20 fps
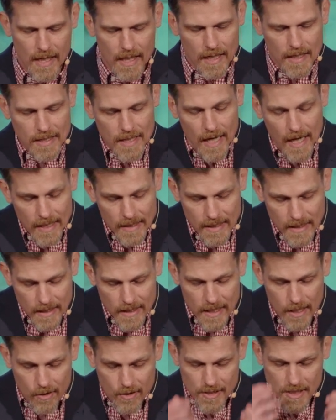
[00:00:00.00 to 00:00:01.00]
And the idea
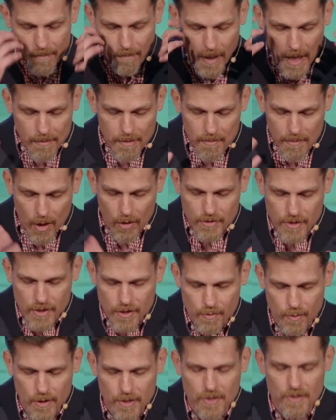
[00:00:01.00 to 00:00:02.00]
here is that baby
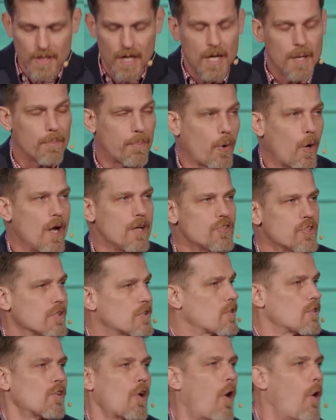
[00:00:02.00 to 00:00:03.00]
Moses was
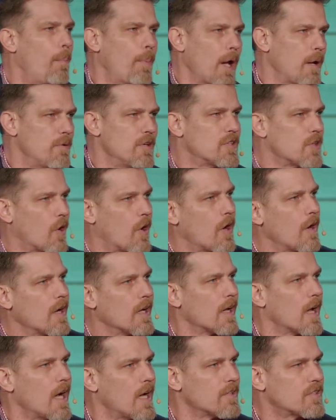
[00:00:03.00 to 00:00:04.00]
precious, as all babies are
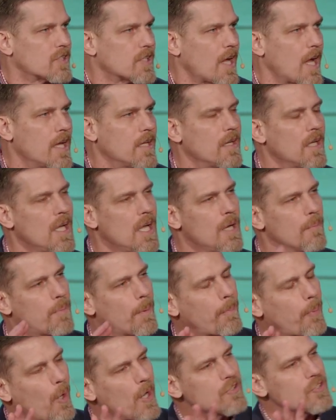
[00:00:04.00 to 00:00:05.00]
in God's sight,
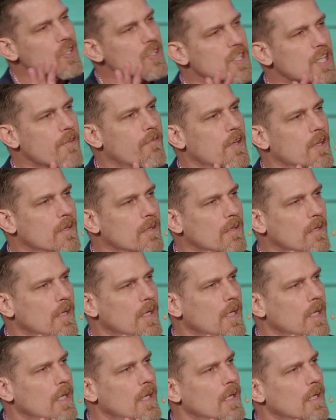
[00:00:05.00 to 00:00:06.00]
but precious even
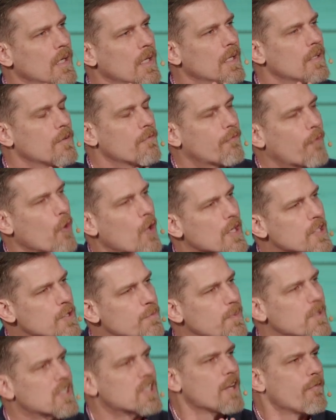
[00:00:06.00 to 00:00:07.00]
for a
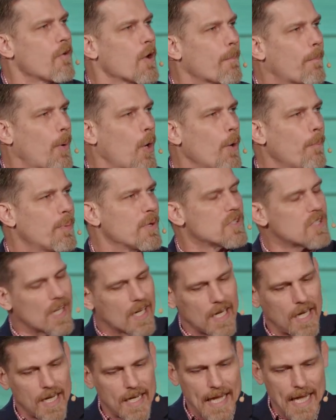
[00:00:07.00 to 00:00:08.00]
specific purpose that
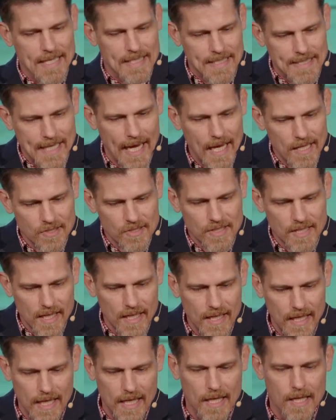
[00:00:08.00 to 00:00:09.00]
God had
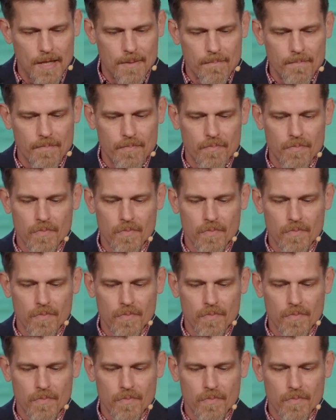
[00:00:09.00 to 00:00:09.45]
destined him